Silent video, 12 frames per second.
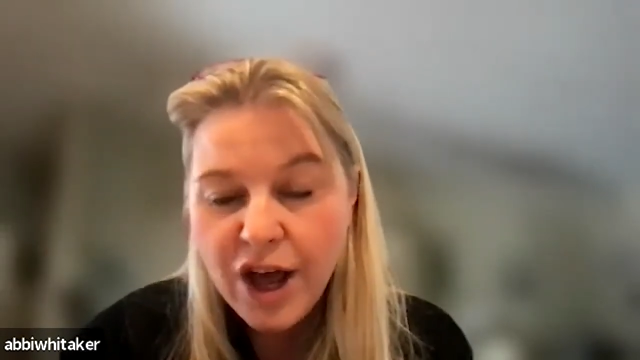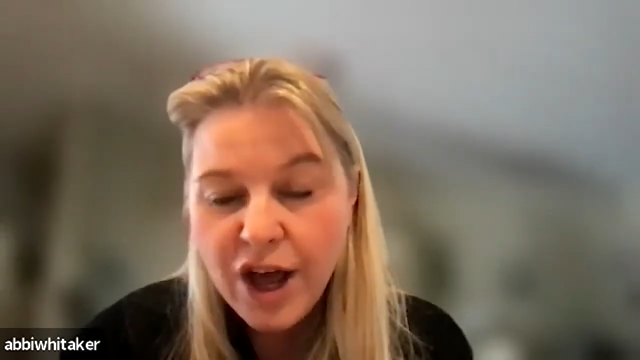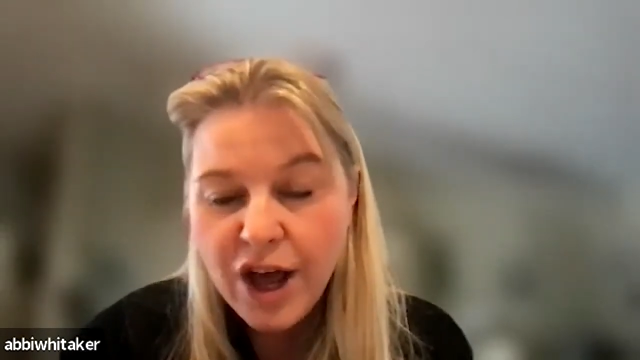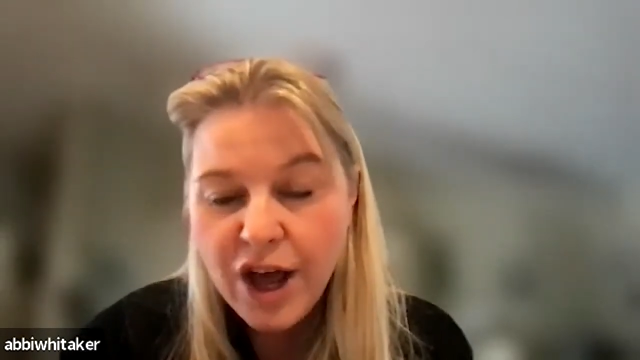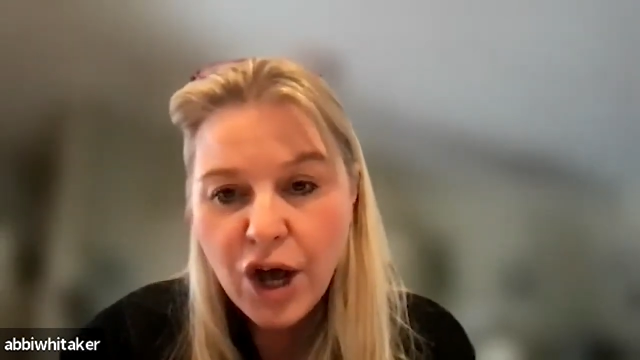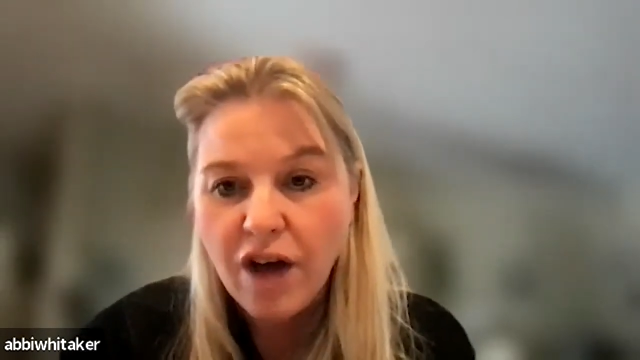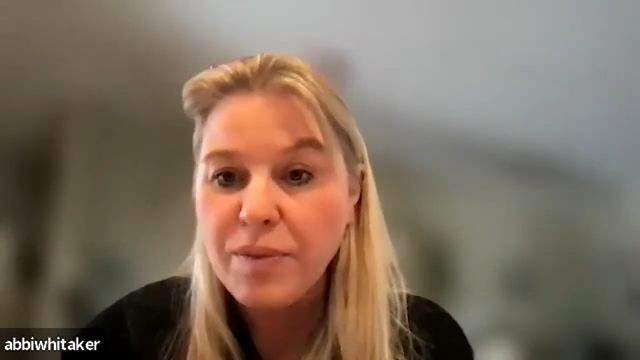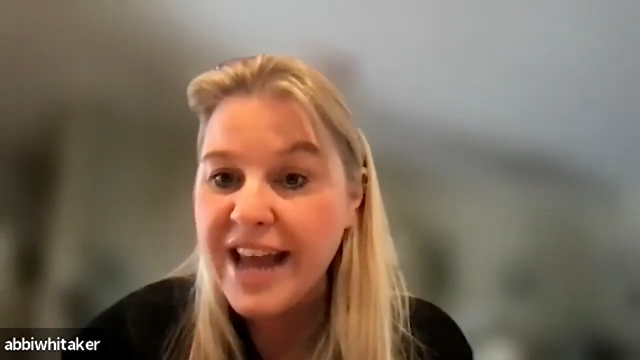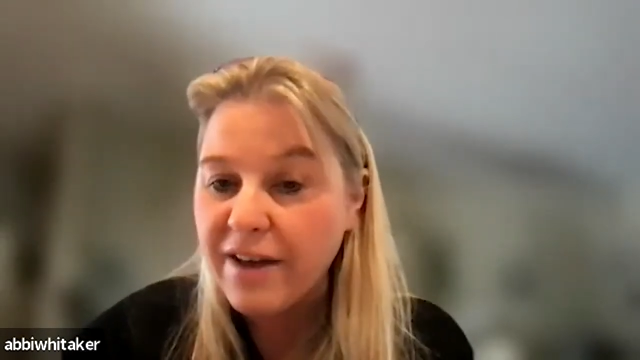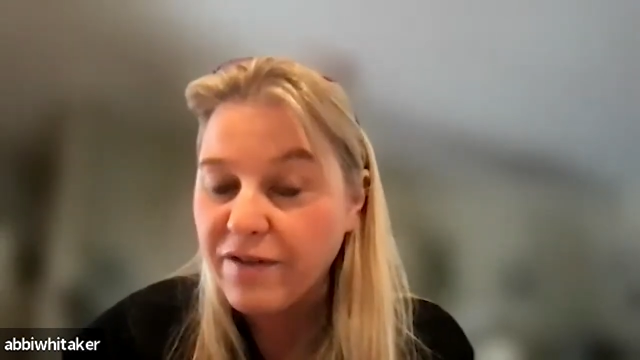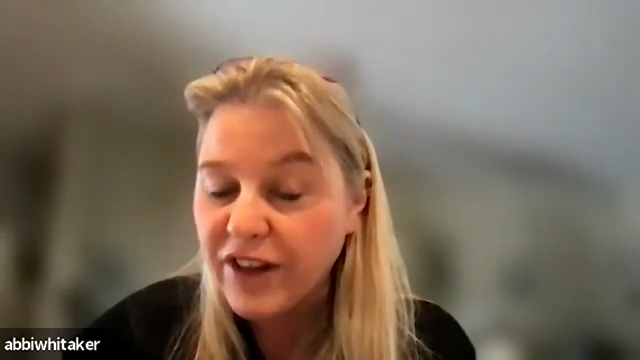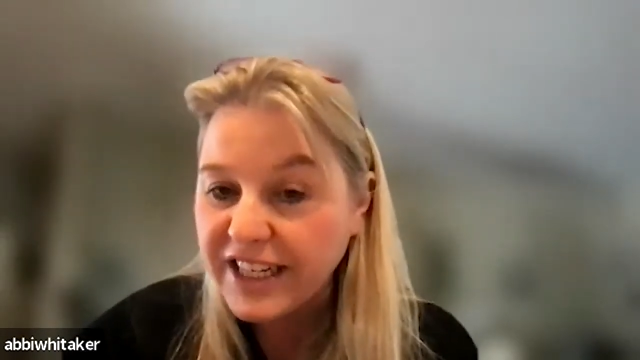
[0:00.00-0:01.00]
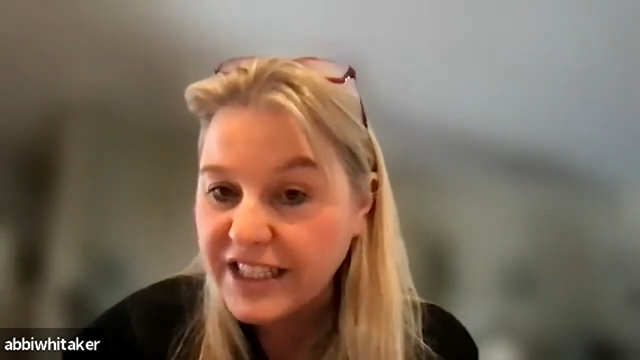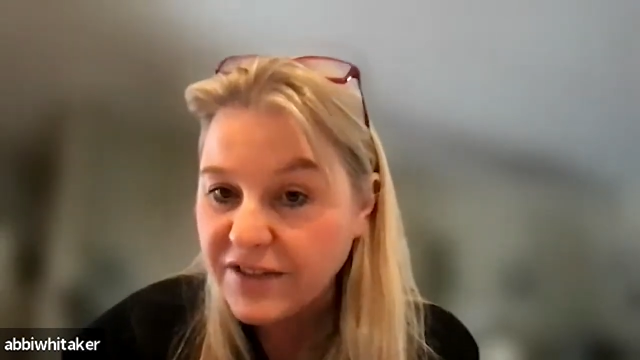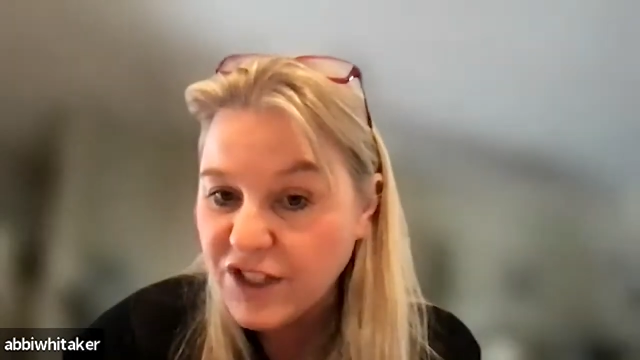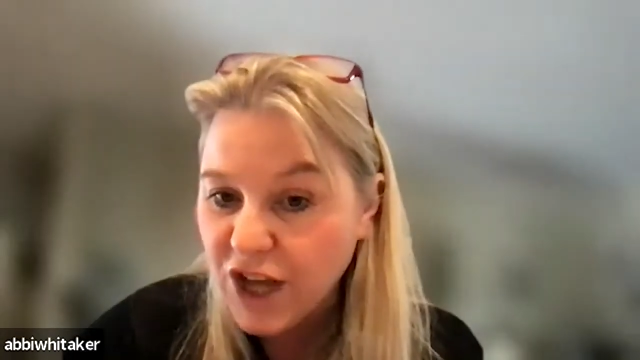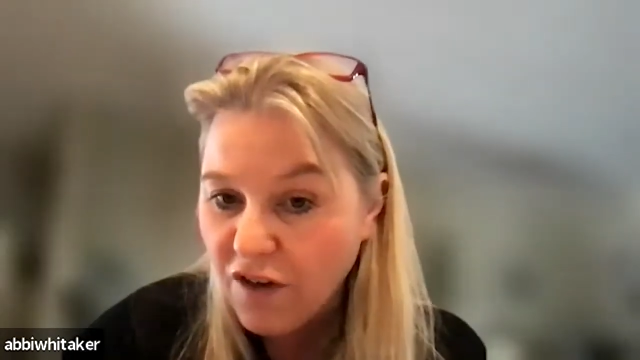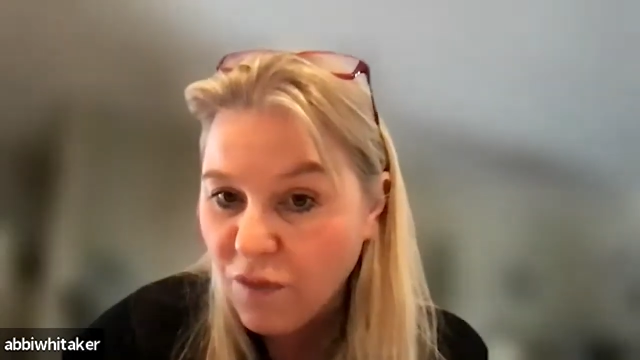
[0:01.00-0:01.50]
call them the Netflix of
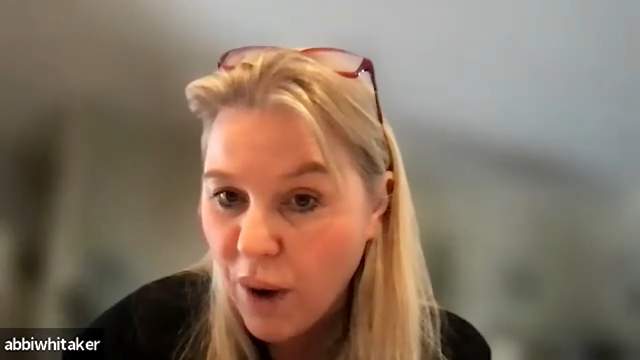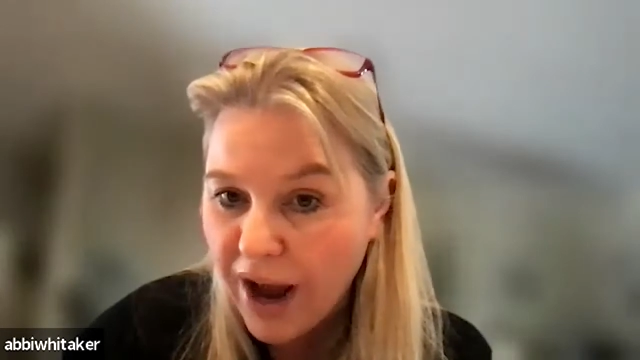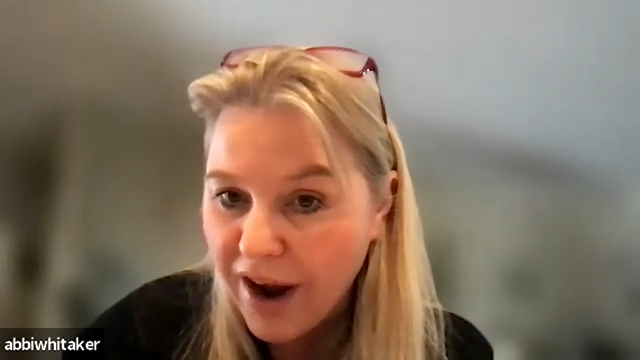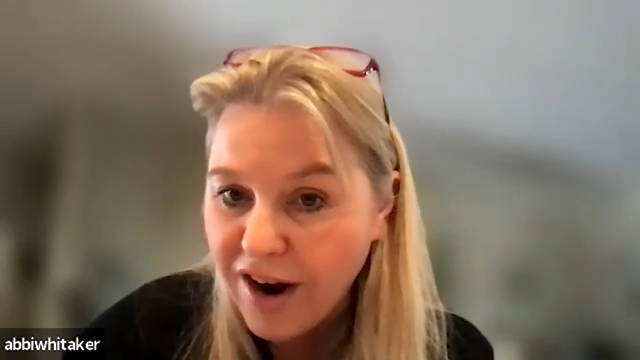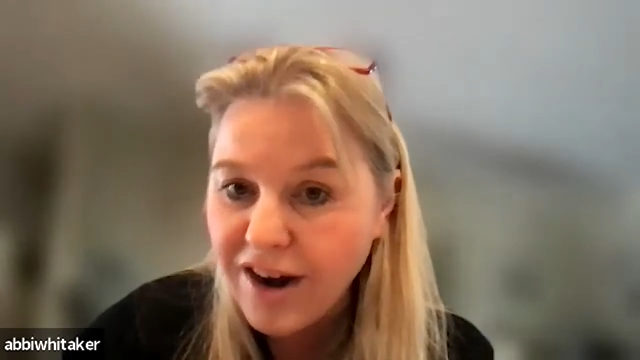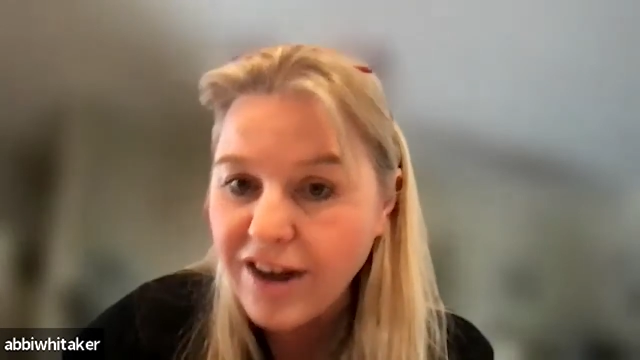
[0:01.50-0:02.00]
software.